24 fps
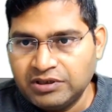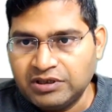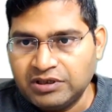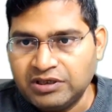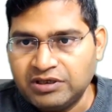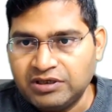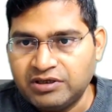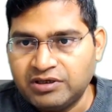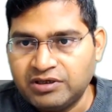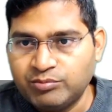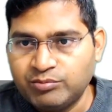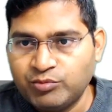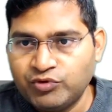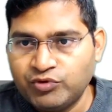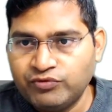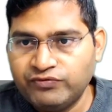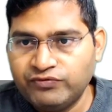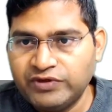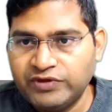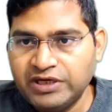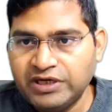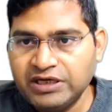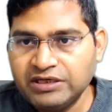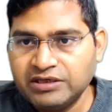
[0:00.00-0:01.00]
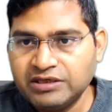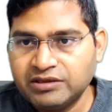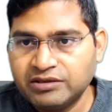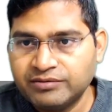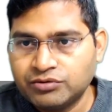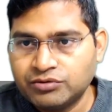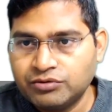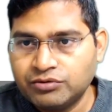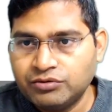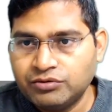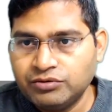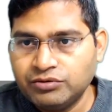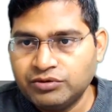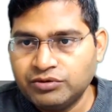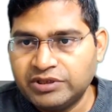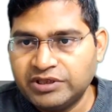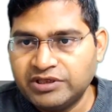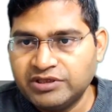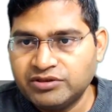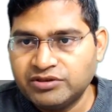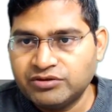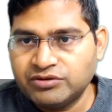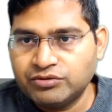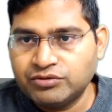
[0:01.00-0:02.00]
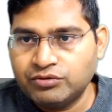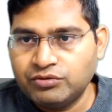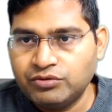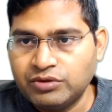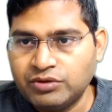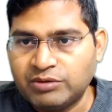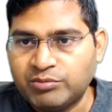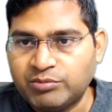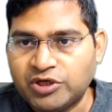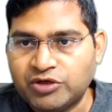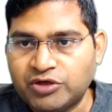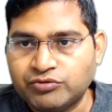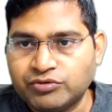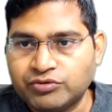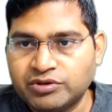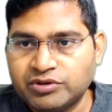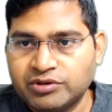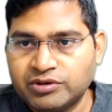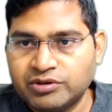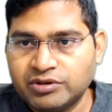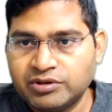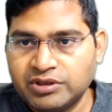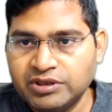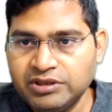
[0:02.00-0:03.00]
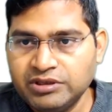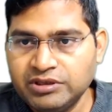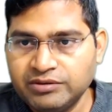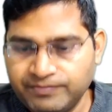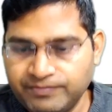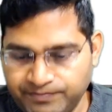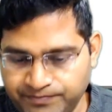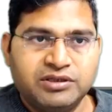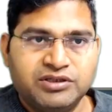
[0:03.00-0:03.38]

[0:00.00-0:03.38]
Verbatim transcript: I'll remove that so there is no amount okay